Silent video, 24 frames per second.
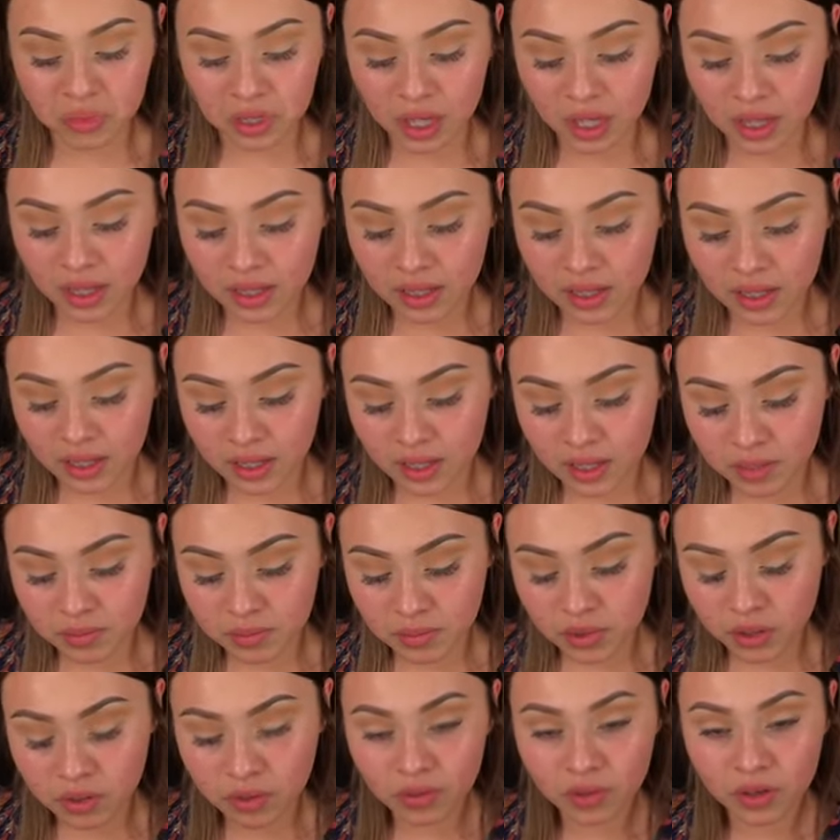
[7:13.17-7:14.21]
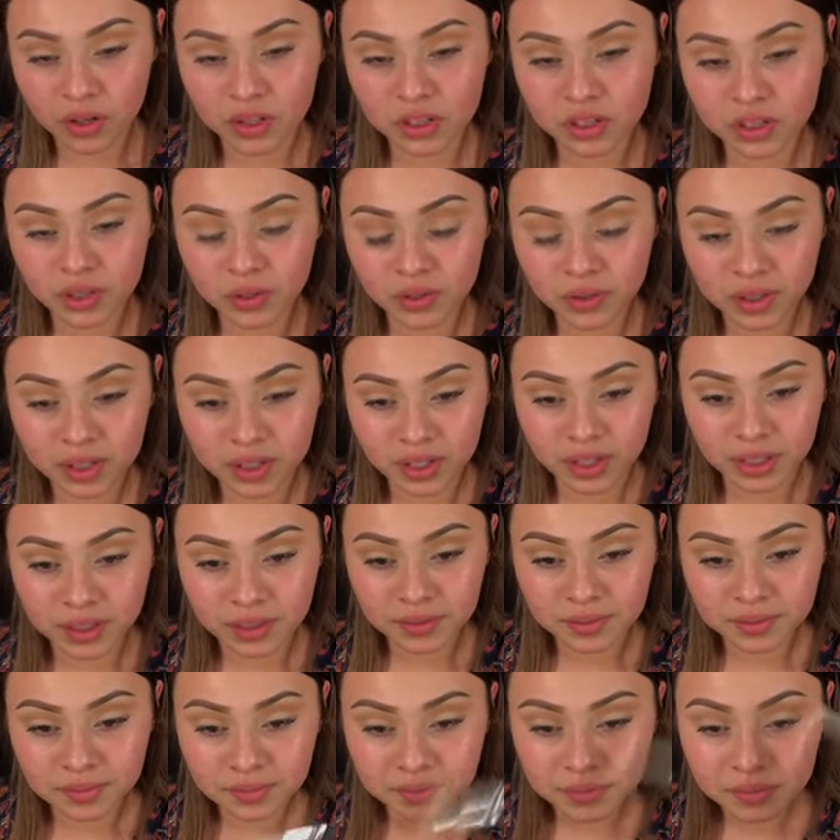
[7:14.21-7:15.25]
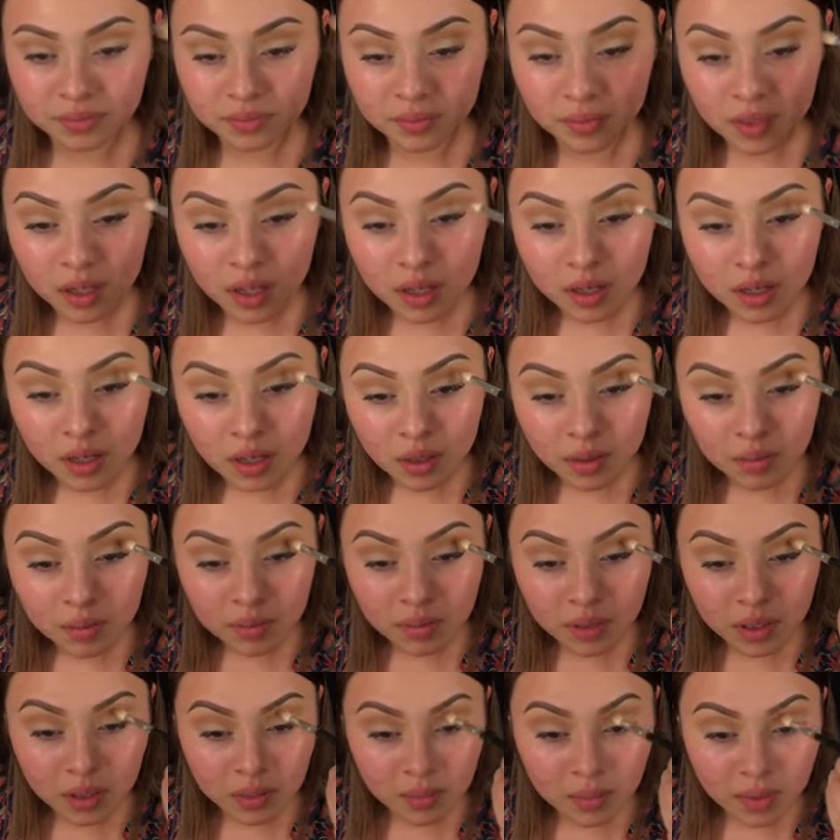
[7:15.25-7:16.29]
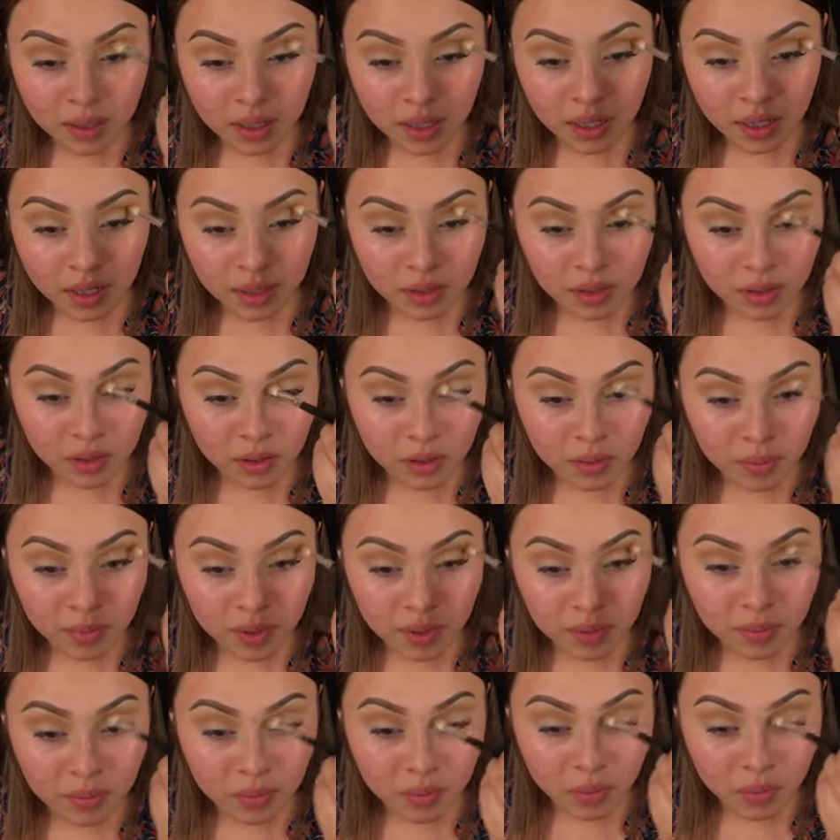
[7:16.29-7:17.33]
I like them so far, so good. I'm gonna apply a little bit